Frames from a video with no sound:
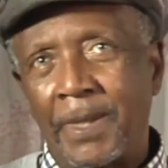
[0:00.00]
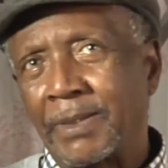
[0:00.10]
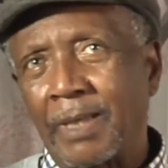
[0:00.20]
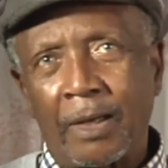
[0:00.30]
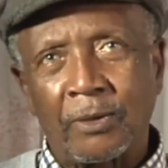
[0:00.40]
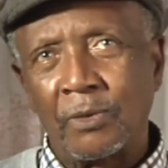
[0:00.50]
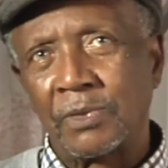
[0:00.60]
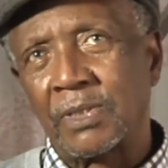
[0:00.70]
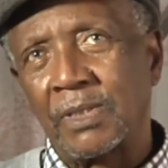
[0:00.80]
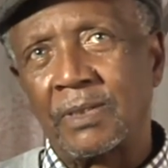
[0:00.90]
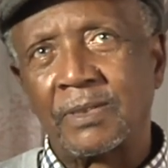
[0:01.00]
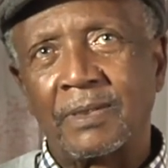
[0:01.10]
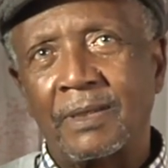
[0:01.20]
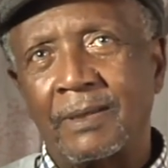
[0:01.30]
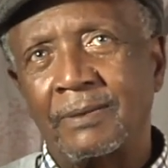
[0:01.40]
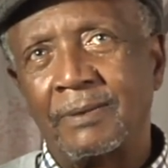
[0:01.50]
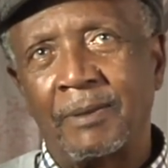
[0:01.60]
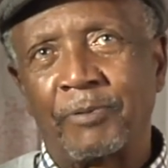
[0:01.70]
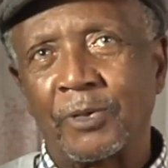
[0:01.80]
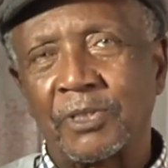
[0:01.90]
diagnostic
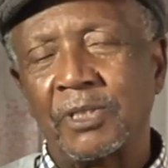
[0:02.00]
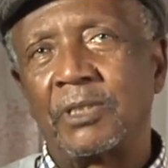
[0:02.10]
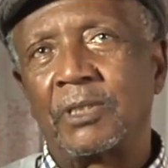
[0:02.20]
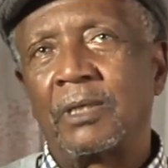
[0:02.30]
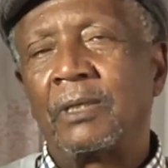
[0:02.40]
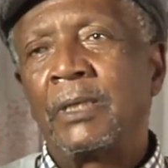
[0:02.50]
procedure,